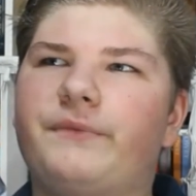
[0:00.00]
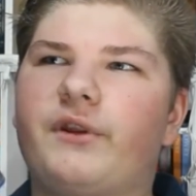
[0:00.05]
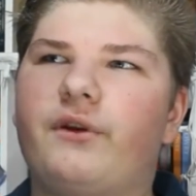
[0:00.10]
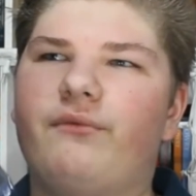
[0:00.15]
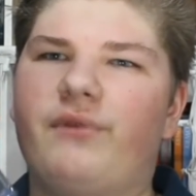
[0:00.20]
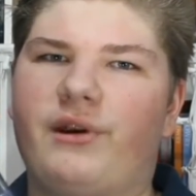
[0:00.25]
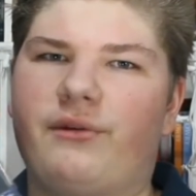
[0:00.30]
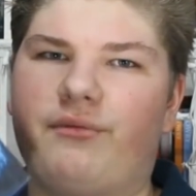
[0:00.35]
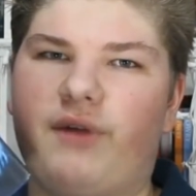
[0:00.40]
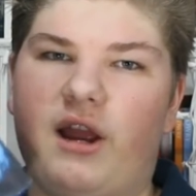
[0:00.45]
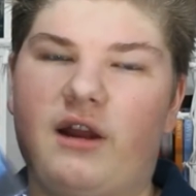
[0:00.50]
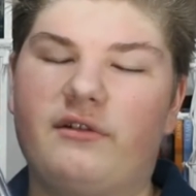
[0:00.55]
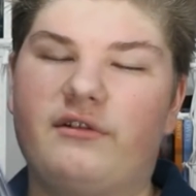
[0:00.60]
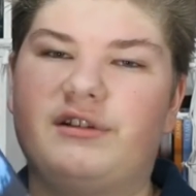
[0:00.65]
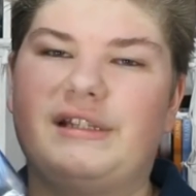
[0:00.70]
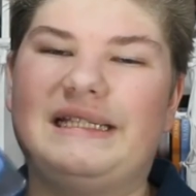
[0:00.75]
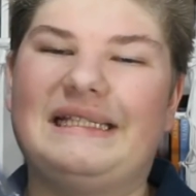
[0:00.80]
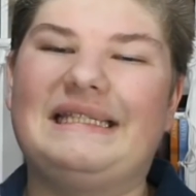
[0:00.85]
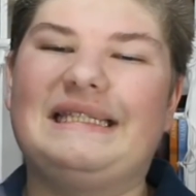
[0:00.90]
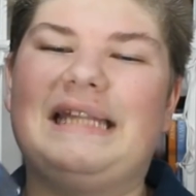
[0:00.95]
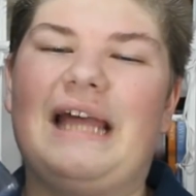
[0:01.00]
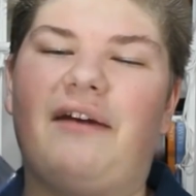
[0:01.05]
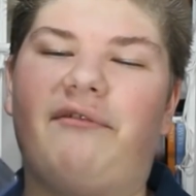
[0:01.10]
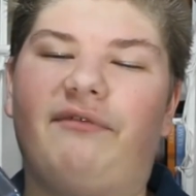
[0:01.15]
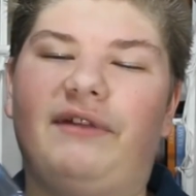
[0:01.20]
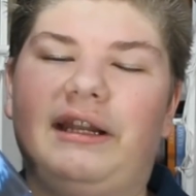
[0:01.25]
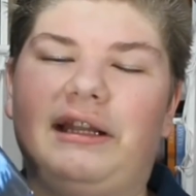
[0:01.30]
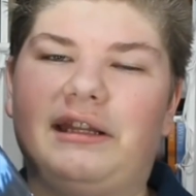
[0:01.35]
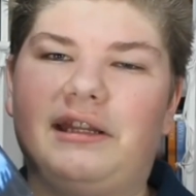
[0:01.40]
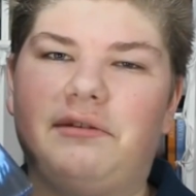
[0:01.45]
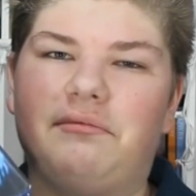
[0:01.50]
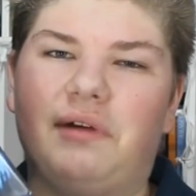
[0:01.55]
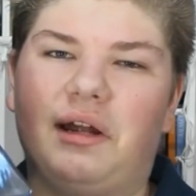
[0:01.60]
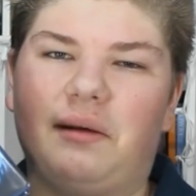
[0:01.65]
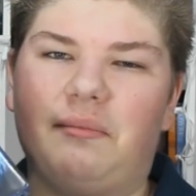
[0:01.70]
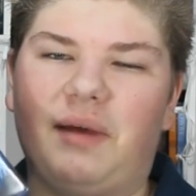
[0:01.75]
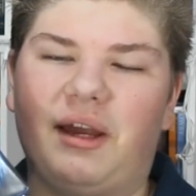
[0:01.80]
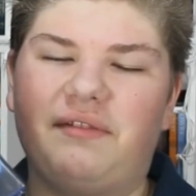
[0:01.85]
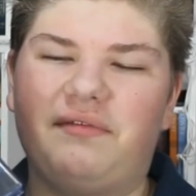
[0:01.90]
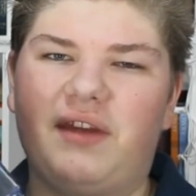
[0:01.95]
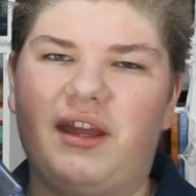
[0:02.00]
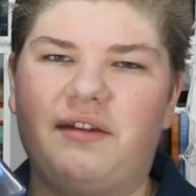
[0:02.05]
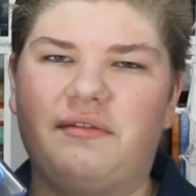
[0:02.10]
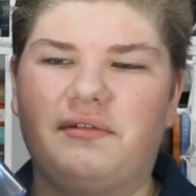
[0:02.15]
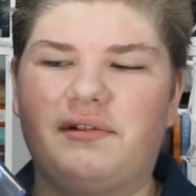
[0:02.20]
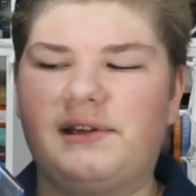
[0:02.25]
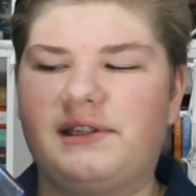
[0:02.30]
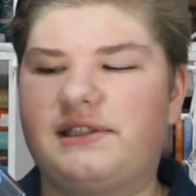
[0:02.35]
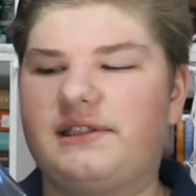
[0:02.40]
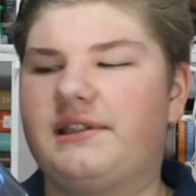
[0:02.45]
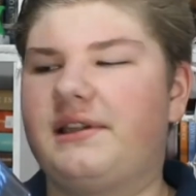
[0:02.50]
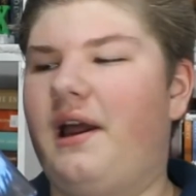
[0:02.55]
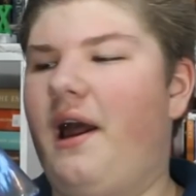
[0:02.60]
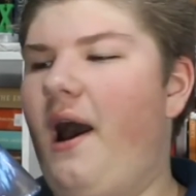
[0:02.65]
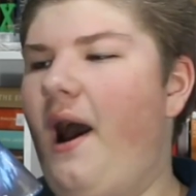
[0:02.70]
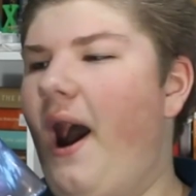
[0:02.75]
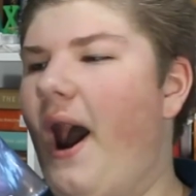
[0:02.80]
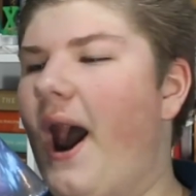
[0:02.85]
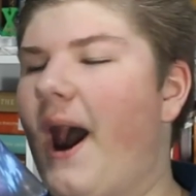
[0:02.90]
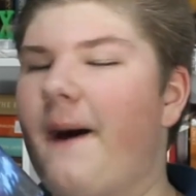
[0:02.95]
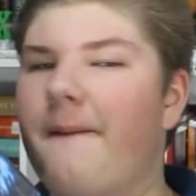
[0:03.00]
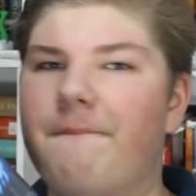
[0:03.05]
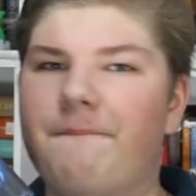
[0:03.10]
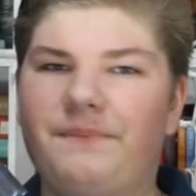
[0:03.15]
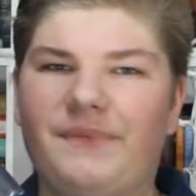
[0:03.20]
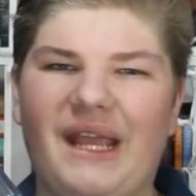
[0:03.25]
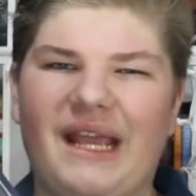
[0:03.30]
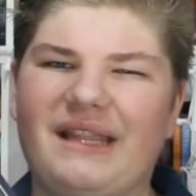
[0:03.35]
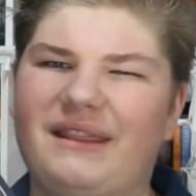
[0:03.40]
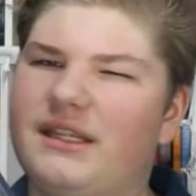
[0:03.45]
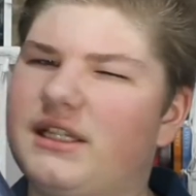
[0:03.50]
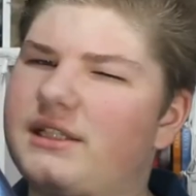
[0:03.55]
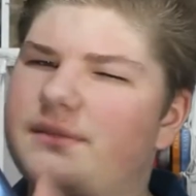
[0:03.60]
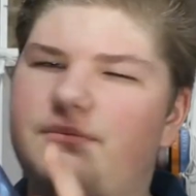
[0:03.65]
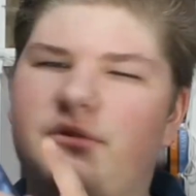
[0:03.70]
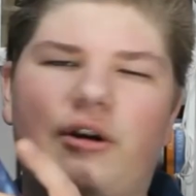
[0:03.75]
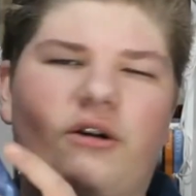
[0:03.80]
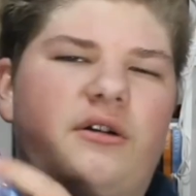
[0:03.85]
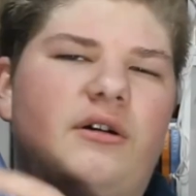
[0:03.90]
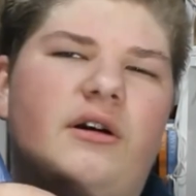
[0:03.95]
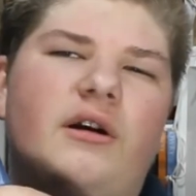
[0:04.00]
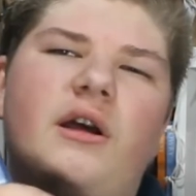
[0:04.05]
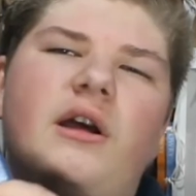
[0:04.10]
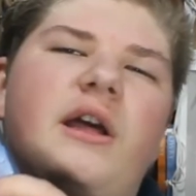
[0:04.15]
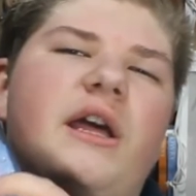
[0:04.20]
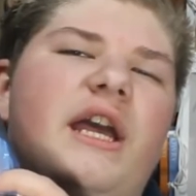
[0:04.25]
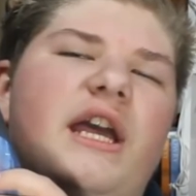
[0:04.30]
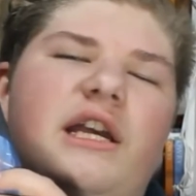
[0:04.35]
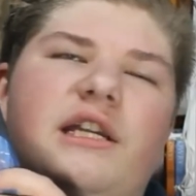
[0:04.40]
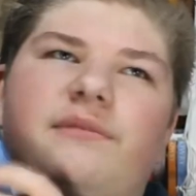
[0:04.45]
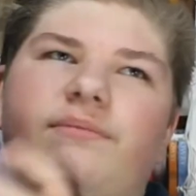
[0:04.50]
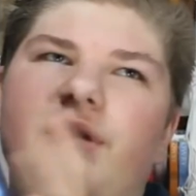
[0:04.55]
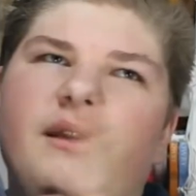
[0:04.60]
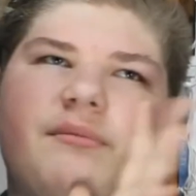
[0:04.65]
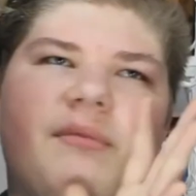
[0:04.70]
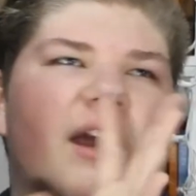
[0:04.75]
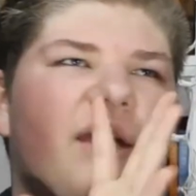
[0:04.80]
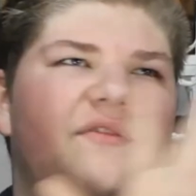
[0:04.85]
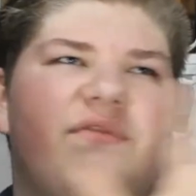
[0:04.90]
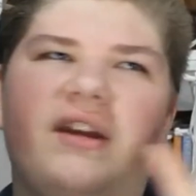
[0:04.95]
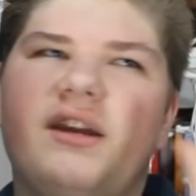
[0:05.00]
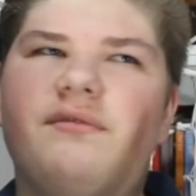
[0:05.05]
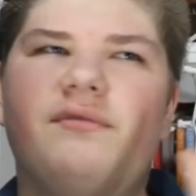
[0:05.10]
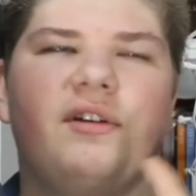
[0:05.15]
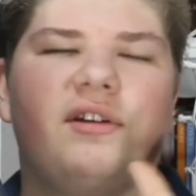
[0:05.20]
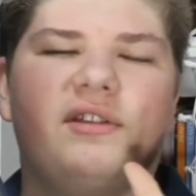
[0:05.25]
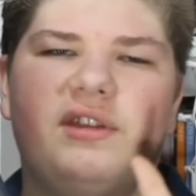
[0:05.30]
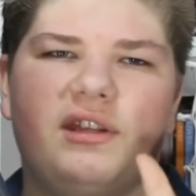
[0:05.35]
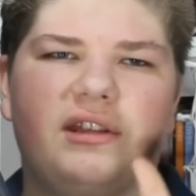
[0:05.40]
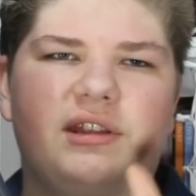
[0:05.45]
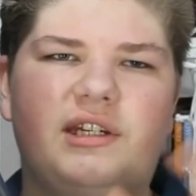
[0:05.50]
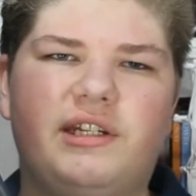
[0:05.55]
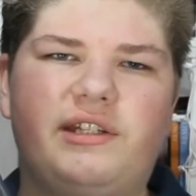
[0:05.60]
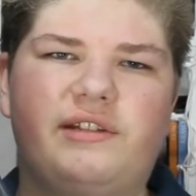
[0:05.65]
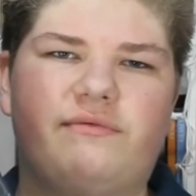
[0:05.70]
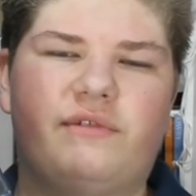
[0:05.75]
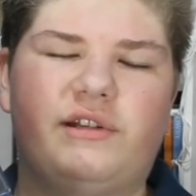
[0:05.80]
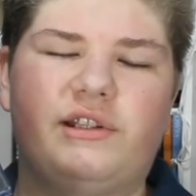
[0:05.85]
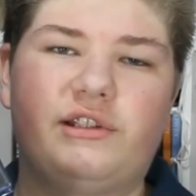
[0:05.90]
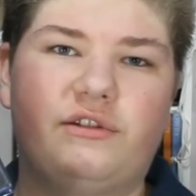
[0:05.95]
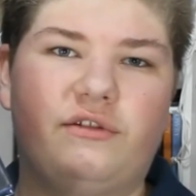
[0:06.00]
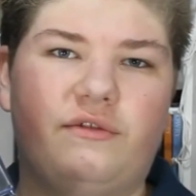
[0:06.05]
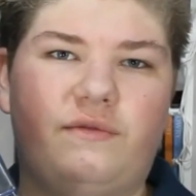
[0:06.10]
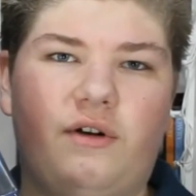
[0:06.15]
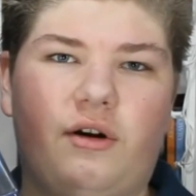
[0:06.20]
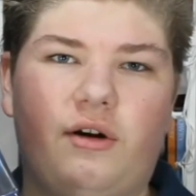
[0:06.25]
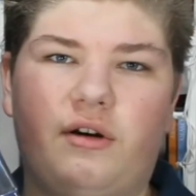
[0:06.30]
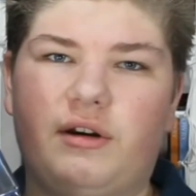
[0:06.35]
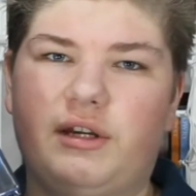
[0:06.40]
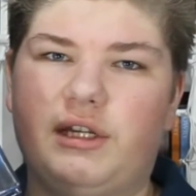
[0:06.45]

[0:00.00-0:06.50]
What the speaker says: Rick Riordan's definitely one of my favorites, and this book has been my favorite thing that he's written so far.